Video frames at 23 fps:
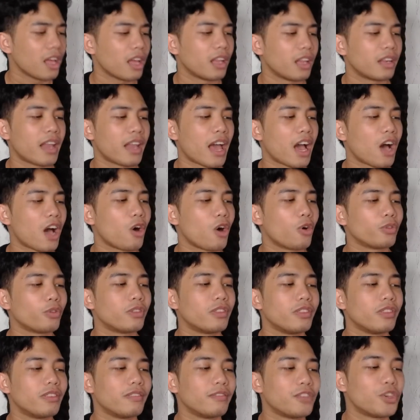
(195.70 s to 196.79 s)
Now,
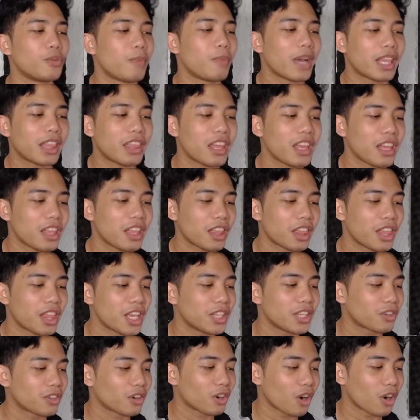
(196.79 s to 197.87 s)
you might think
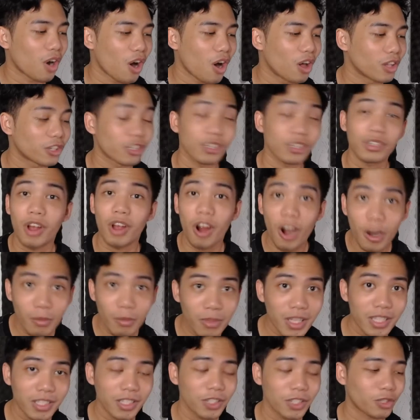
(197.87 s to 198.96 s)
these are all just
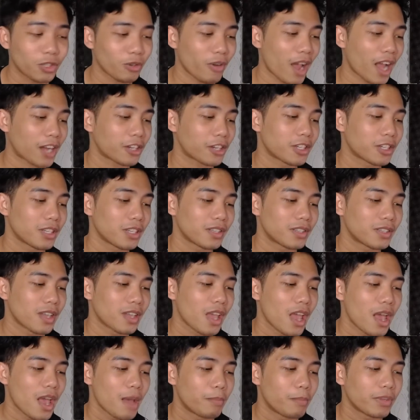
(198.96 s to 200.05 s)
harmless interactions,
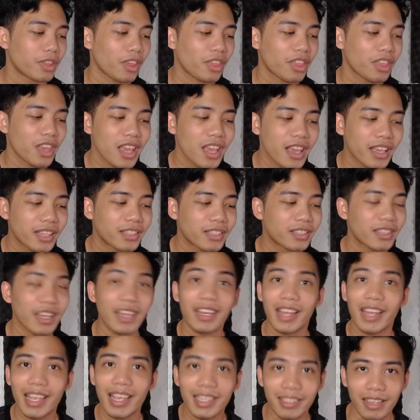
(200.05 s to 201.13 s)
but the thing is, it
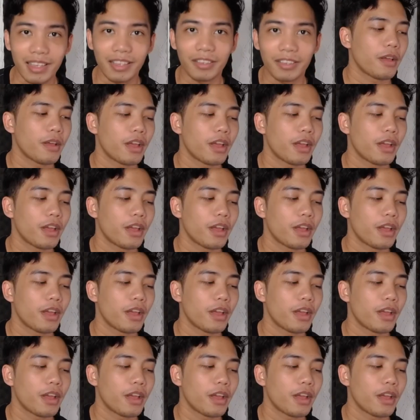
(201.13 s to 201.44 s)
isn't.